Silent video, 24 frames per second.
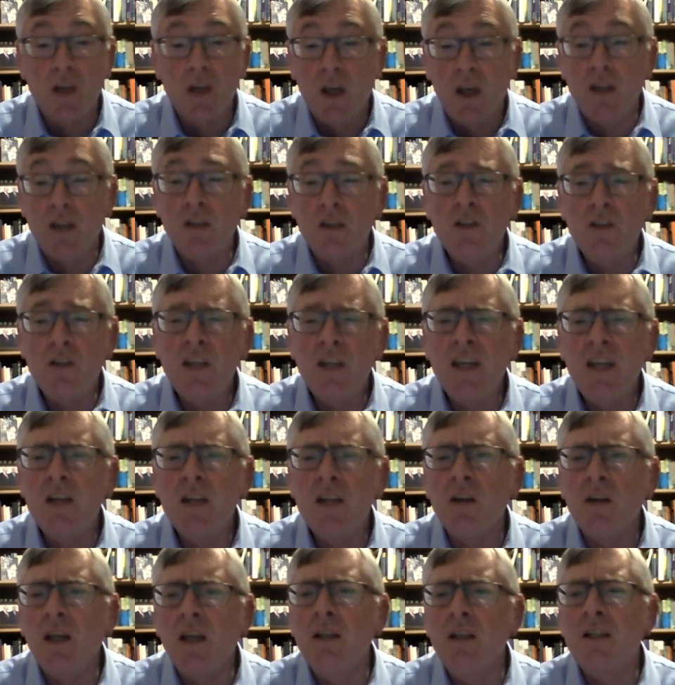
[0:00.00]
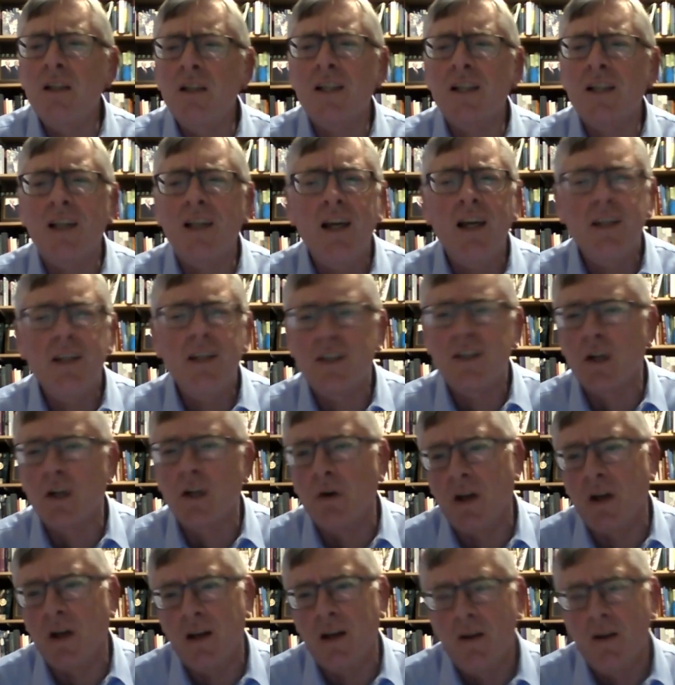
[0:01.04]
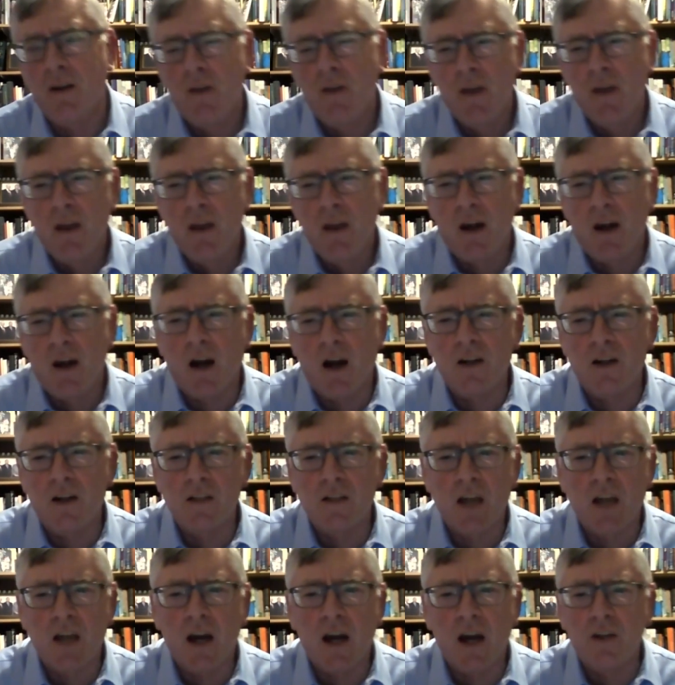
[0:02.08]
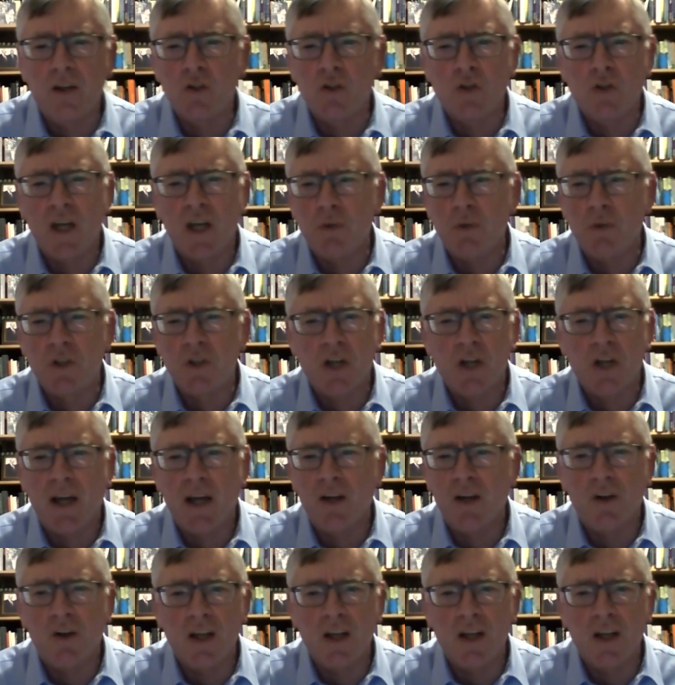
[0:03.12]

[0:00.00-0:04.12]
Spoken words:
It doesn't hinder in the slightest degree our desire to trade with China or